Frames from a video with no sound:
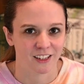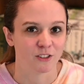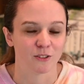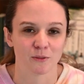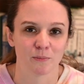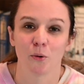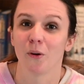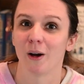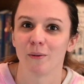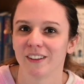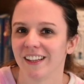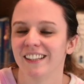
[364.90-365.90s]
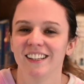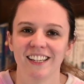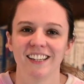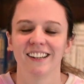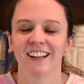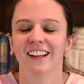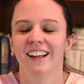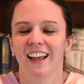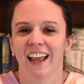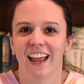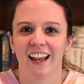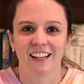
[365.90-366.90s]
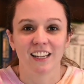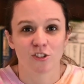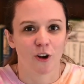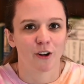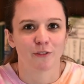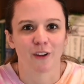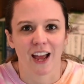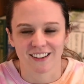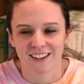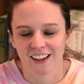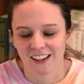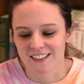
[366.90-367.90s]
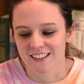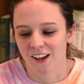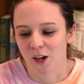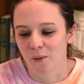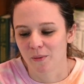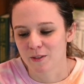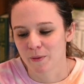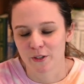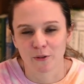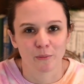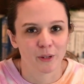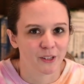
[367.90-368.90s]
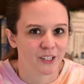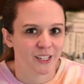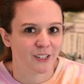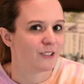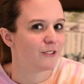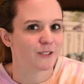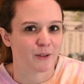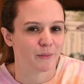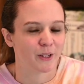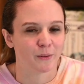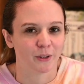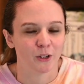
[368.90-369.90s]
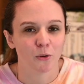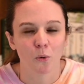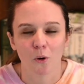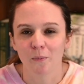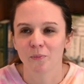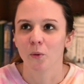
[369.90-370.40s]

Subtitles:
just pull out what they need. And each artifact has a special ability. It can do something really cool.